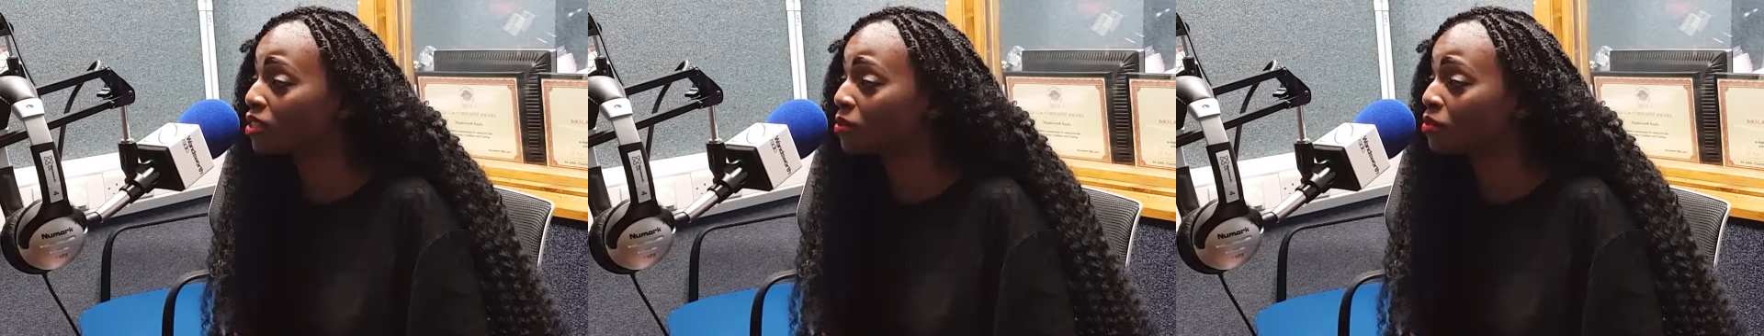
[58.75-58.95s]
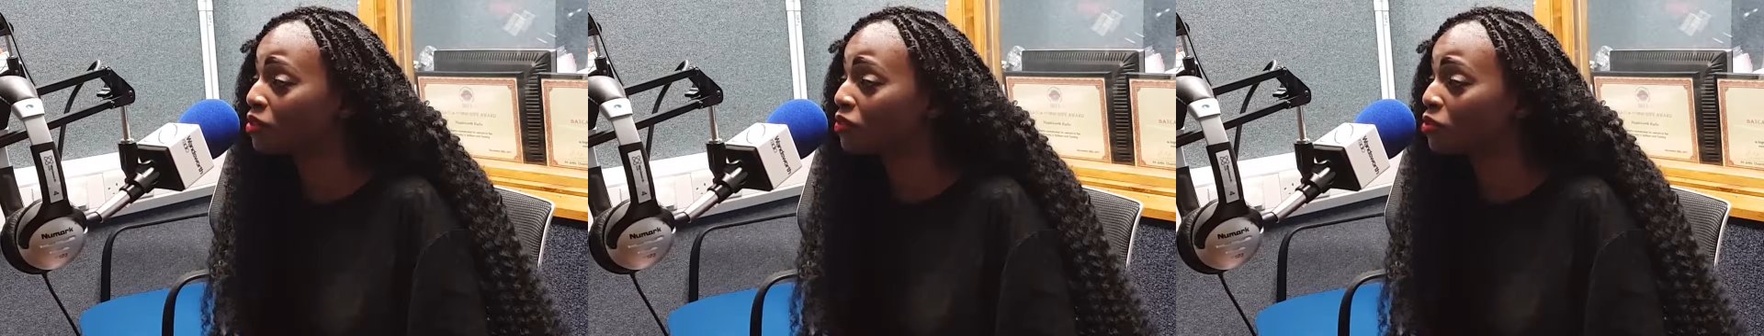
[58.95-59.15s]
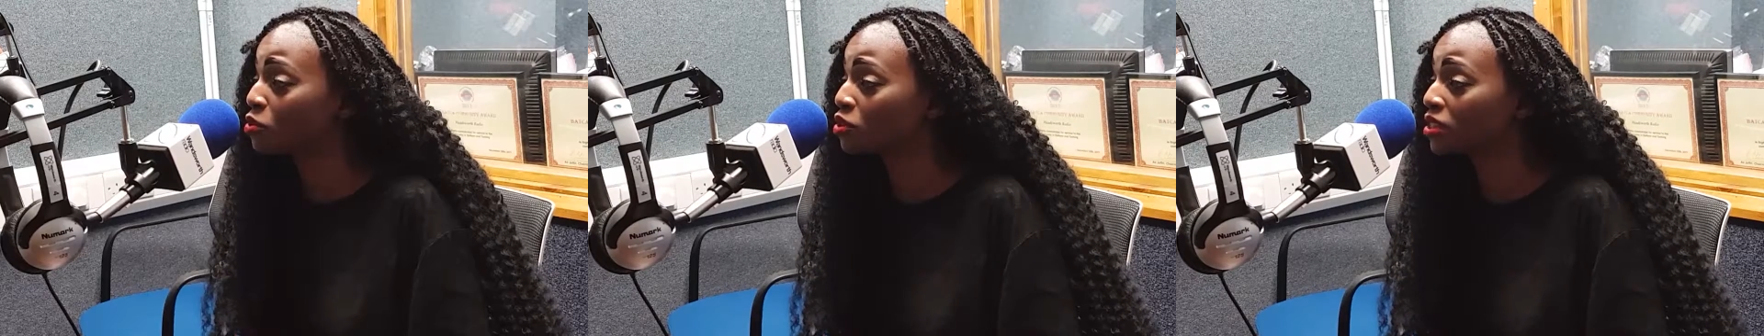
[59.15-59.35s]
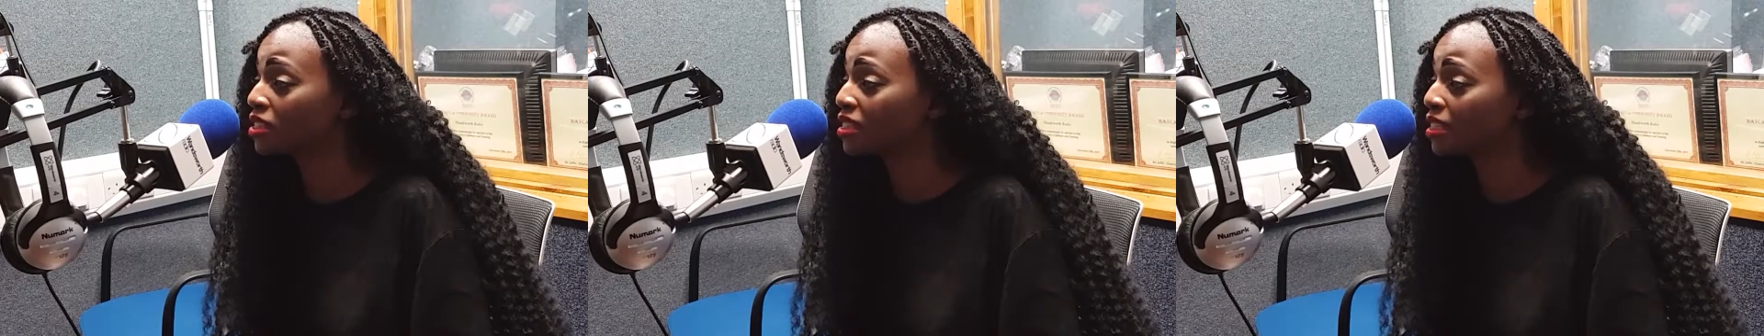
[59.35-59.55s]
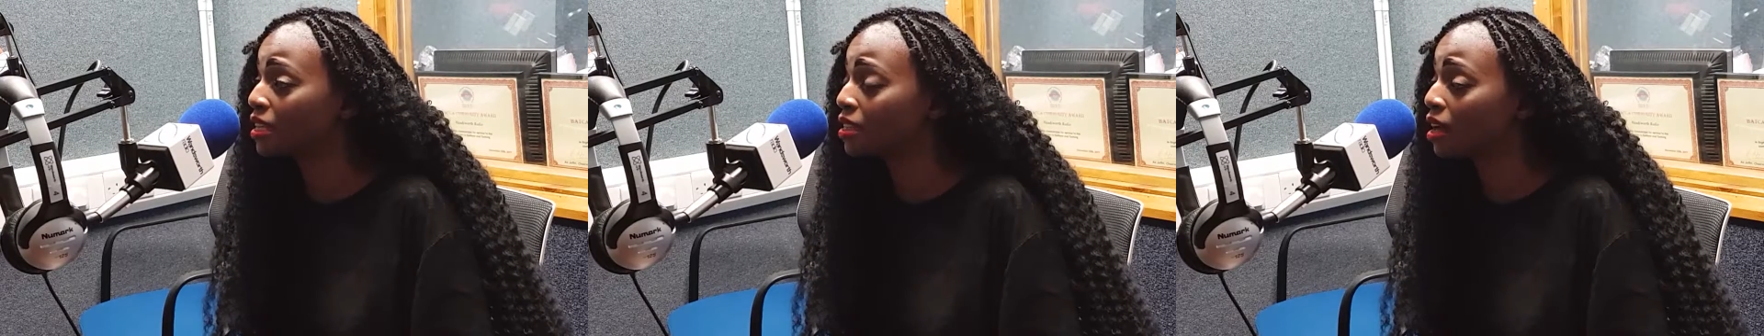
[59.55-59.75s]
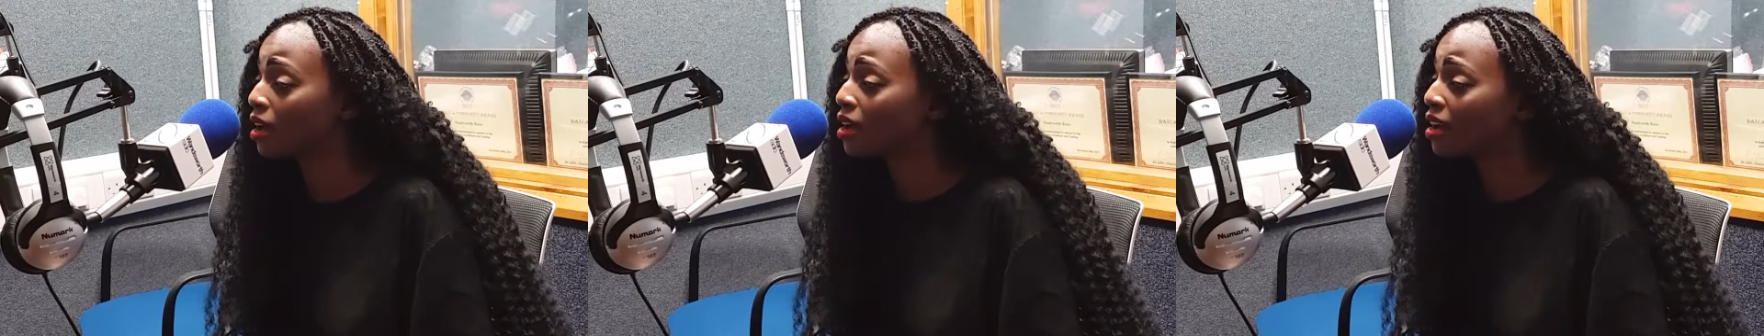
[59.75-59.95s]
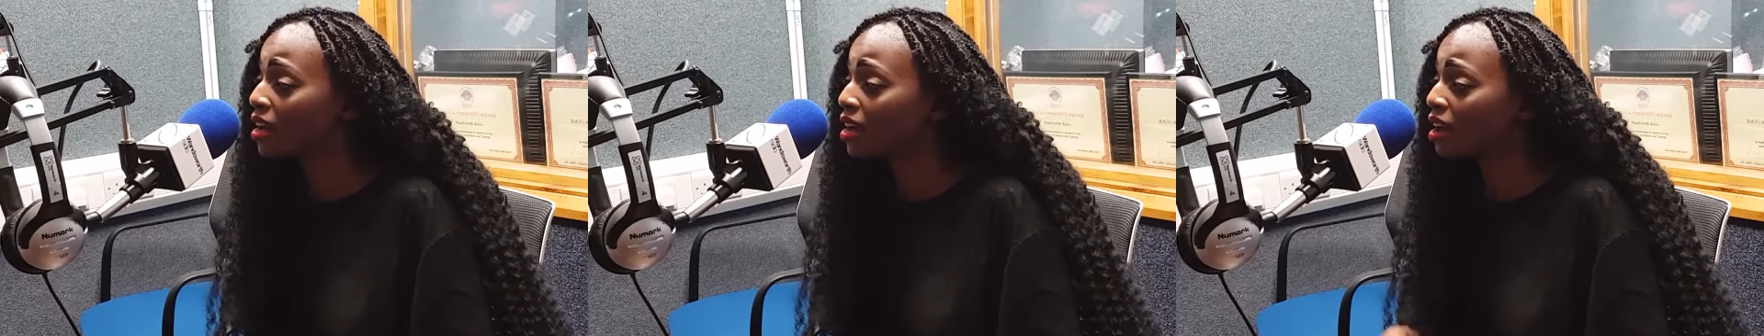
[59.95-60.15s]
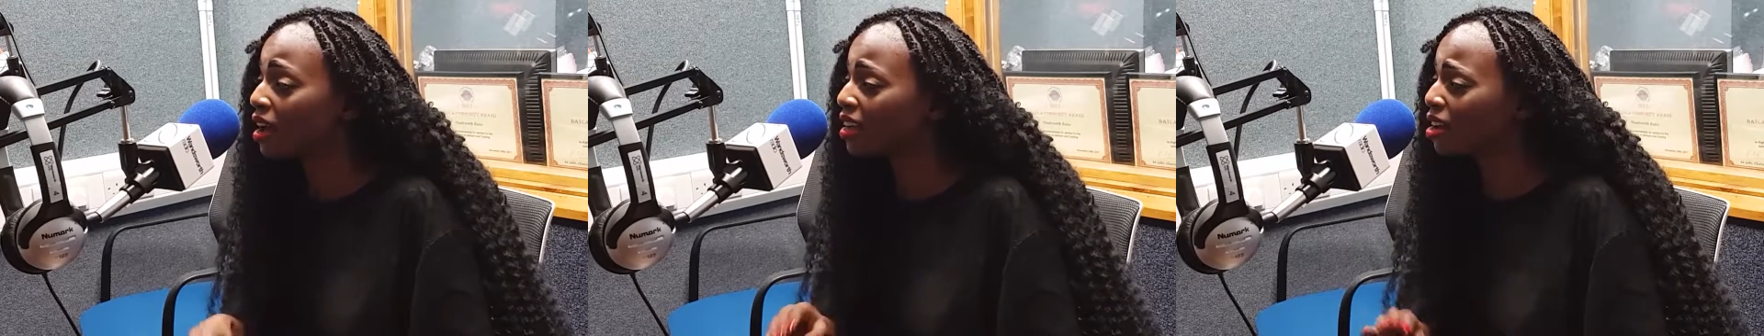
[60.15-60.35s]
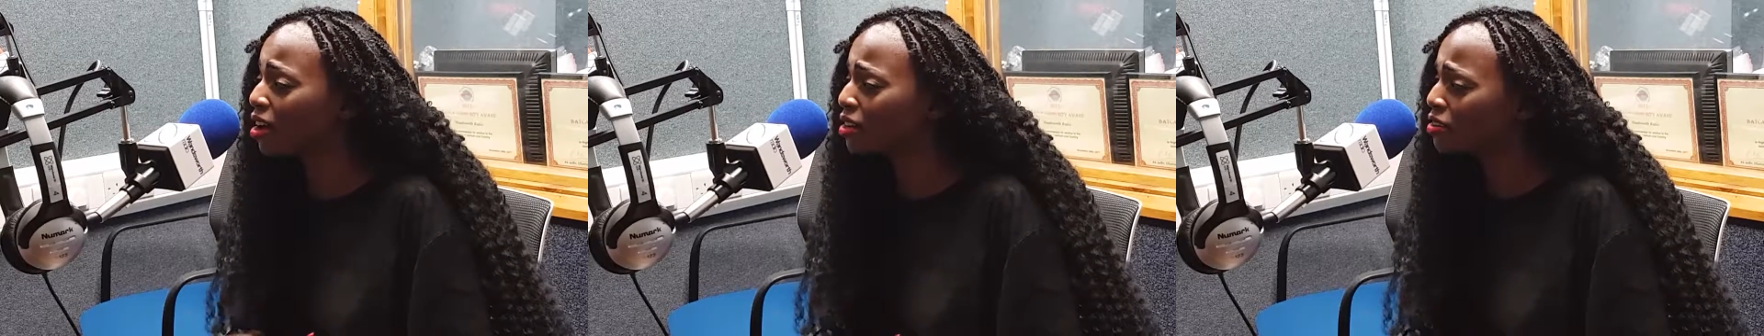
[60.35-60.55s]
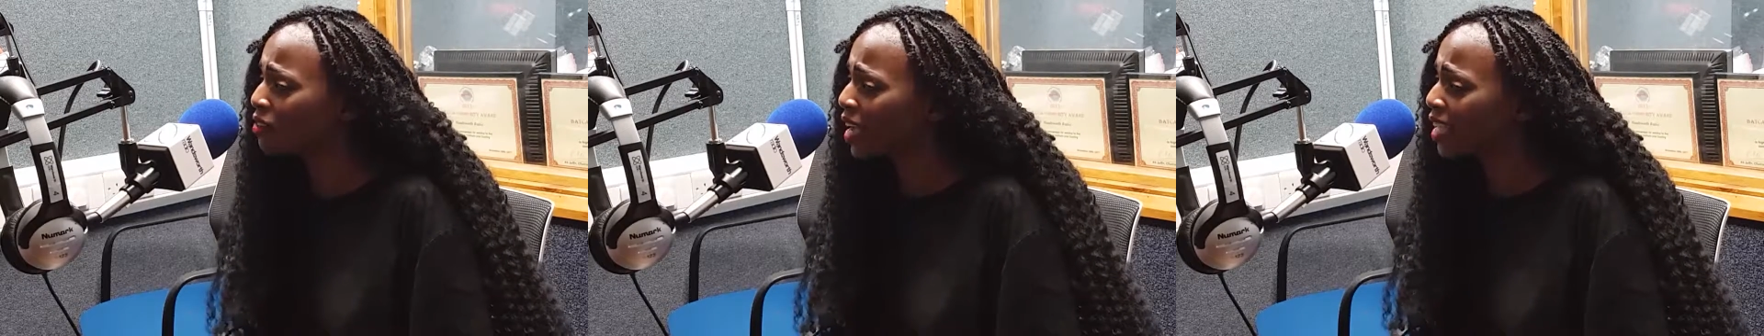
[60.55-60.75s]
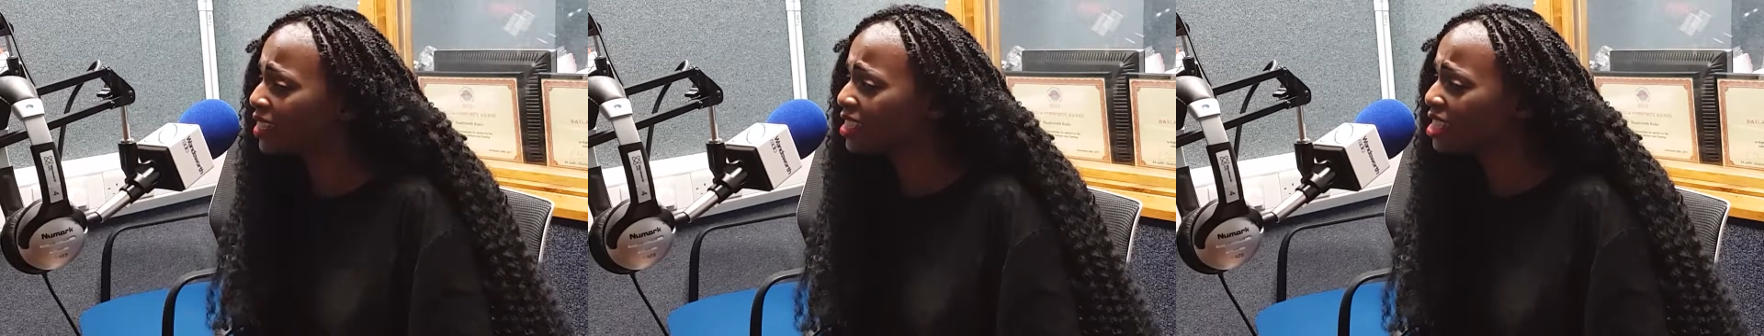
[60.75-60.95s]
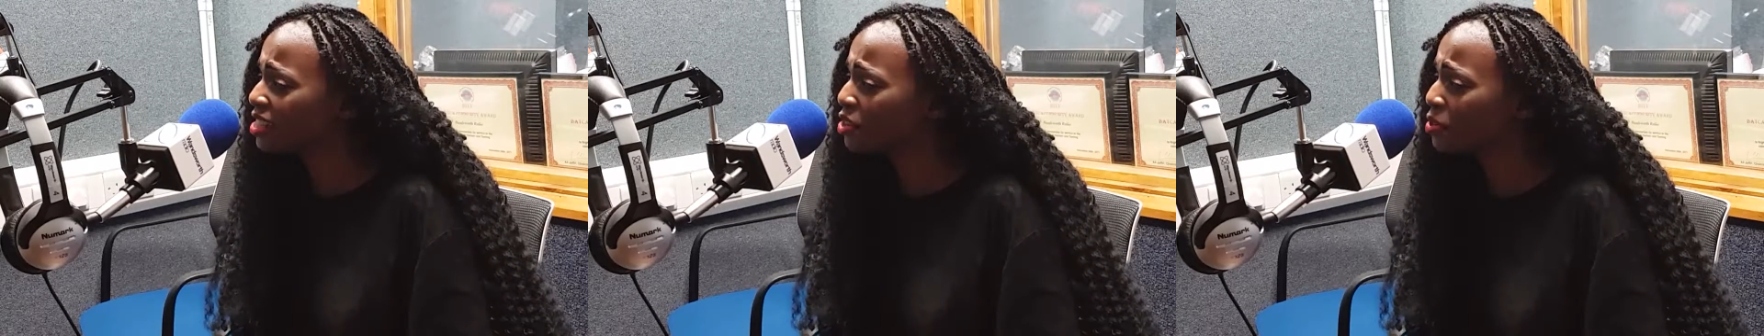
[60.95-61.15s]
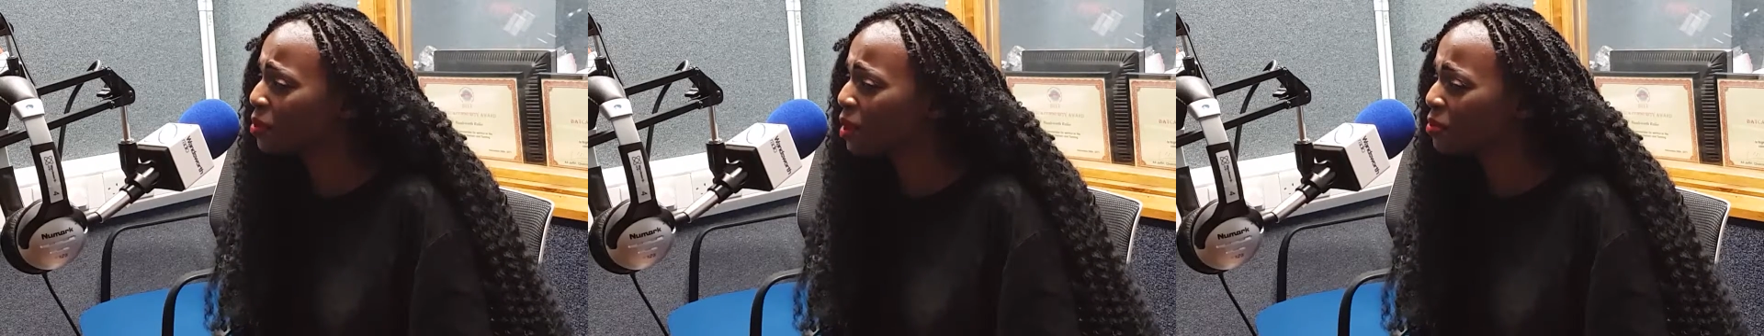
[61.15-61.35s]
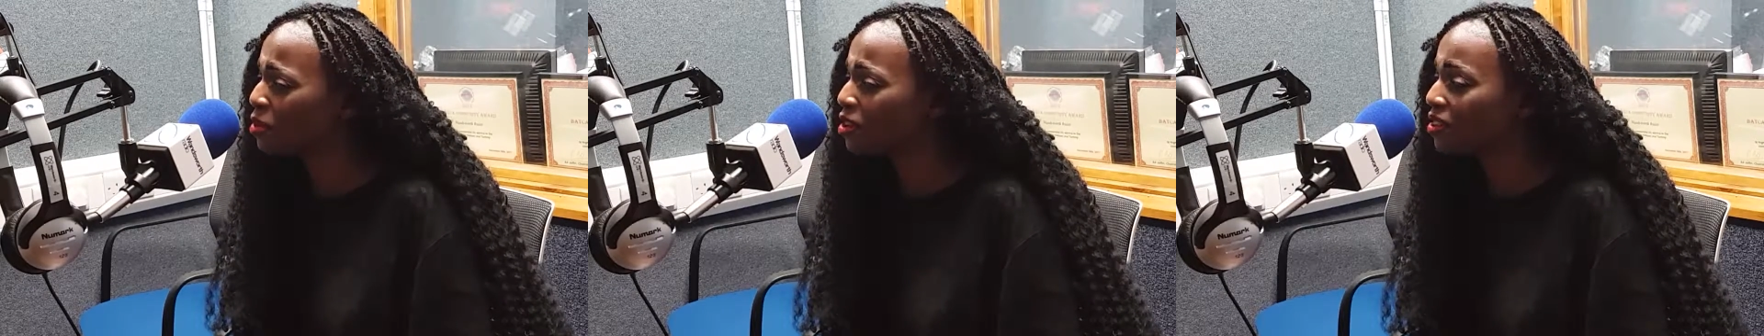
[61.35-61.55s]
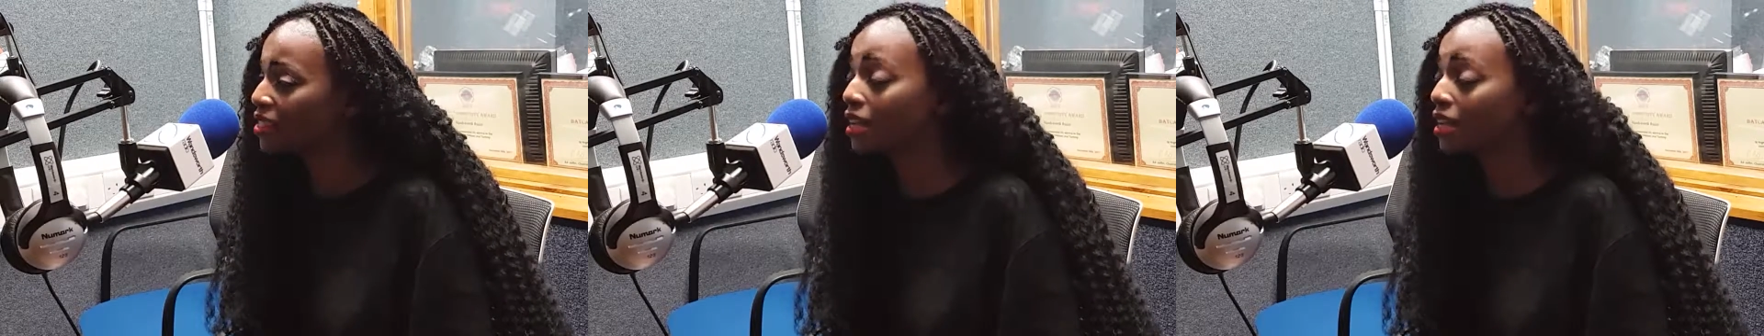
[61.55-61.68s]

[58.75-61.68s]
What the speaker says: I was forced to see that I kind of hated who I was.